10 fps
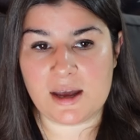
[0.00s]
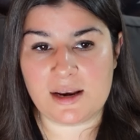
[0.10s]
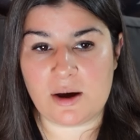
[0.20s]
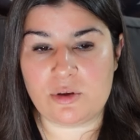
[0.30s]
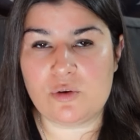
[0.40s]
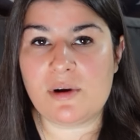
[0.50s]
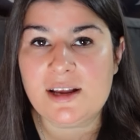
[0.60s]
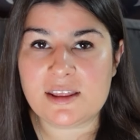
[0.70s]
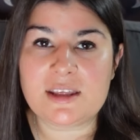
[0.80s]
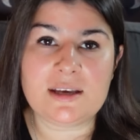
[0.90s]
Now, you
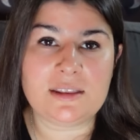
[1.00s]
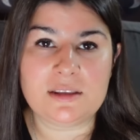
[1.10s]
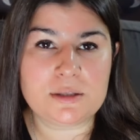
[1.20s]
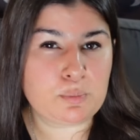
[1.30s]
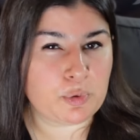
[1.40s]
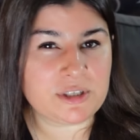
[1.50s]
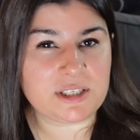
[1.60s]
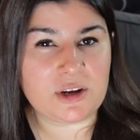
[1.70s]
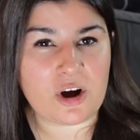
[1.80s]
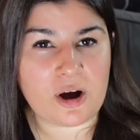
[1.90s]
might think that this
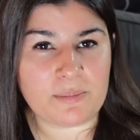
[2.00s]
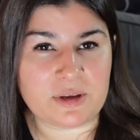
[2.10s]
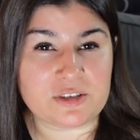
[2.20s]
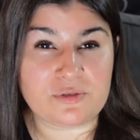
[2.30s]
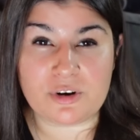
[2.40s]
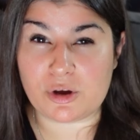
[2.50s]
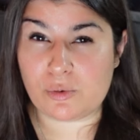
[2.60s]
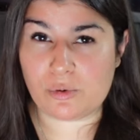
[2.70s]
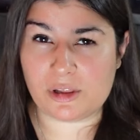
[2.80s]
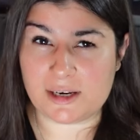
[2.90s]
printed copy is very
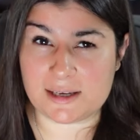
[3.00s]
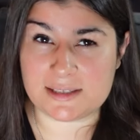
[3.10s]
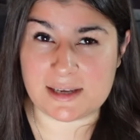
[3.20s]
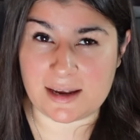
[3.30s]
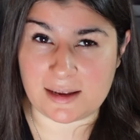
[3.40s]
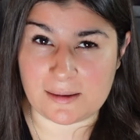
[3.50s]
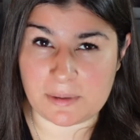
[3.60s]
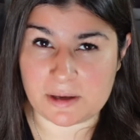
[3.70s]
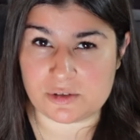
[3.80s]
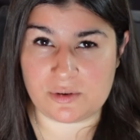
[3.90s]
cool and exciting
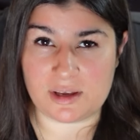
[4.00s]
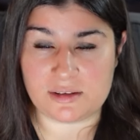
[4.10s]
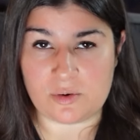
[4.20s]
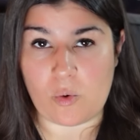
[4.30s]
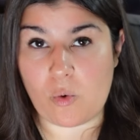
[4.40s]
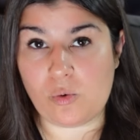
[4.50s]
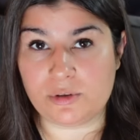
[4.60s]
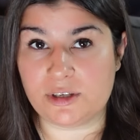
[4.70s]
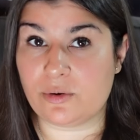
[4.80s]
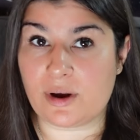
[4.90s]
because you get to
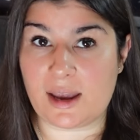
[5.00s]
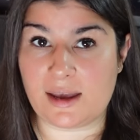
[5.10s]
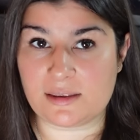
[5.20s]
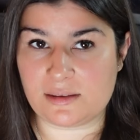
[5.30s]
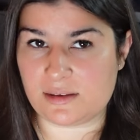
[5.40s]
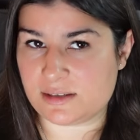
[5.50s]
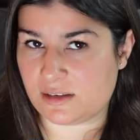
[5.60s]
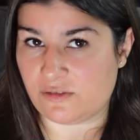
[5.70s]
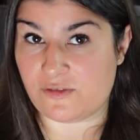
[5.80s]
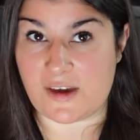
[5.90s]
hold in your hand this
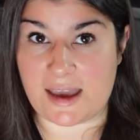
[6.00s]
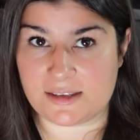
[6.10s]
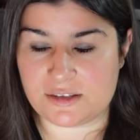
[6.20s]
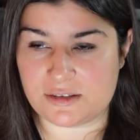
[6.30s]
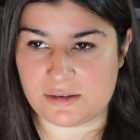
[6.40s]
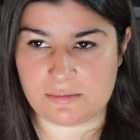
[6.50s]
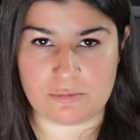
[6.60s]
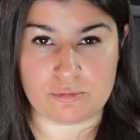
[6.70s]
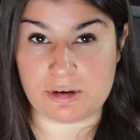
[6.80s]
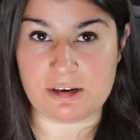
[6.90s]
advanced
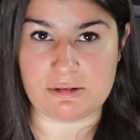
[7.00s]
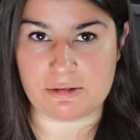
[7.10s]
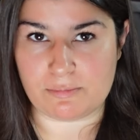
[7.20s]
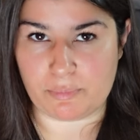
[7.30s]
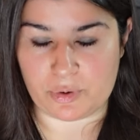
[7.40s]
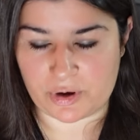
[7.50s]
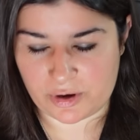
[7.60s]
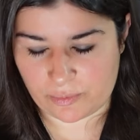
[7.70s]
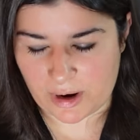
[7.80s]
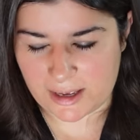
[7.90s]
reader book,
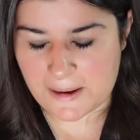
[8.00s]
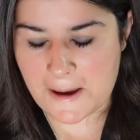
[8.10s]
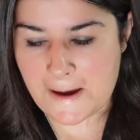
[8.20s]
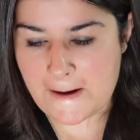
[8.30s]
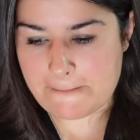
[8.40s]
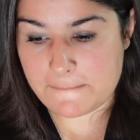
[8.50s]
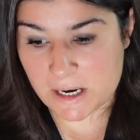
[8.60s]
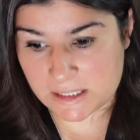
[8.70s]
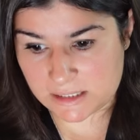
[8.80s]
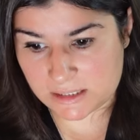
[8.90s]
right?
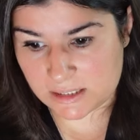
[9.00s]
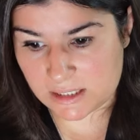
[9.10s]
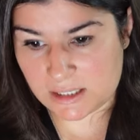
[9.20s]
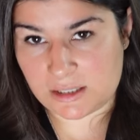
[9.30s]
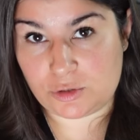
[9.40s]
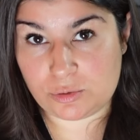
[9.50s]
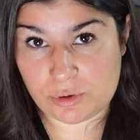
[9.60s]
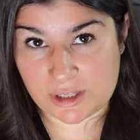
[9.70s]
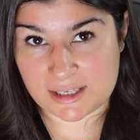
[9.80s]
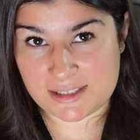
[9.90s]
But the
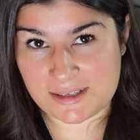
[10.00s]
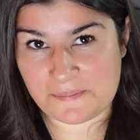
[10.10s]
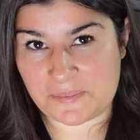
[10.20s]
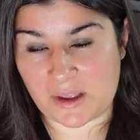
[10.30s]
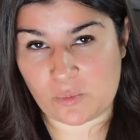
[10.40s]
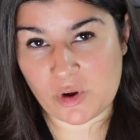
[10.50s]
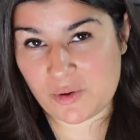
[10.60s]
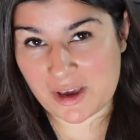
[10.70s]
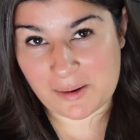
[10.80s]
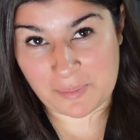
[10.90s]
truth is that when you
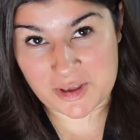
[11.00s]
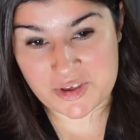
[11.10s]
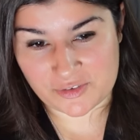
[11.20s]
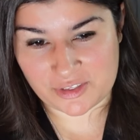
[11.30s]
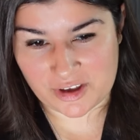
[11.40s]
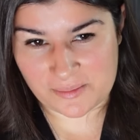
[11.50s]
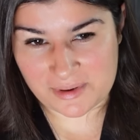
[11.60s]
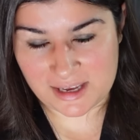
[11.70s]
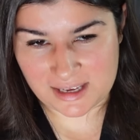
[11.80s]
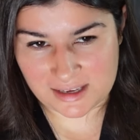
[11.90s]
get a bunch of them,
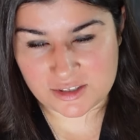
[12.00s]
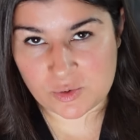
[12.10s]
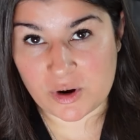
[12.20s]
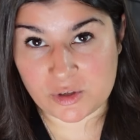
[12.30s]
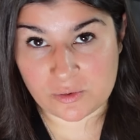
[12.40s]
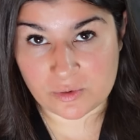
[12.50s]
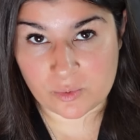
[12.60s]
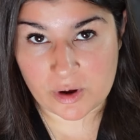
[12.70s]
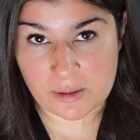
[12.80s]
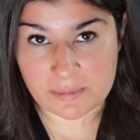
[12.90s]
it's quite
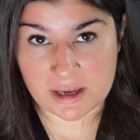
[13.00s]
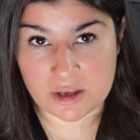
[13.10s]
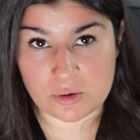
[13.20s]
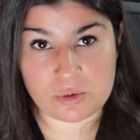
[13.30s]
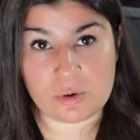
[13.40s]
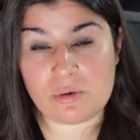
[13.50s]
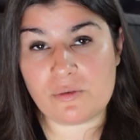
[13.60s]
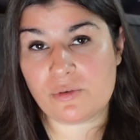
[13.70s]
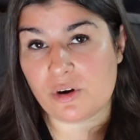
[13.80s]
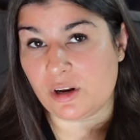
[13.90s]
overwhelming. You don't know
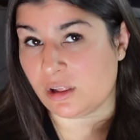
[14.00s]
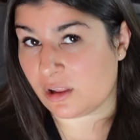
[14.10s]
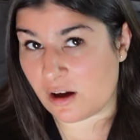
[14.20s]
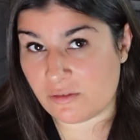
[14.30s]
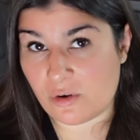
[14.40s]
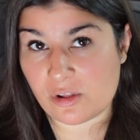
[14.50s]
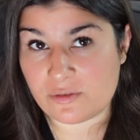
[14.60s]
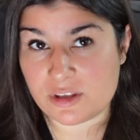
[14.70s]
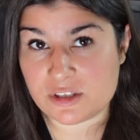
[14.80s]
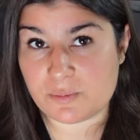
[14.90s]
if you're gonna love all
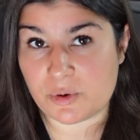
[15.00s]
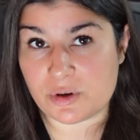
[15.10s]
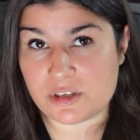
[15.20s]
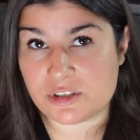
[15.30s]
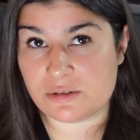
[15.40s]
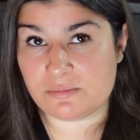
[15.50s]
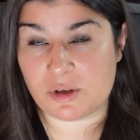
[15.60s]
of these books.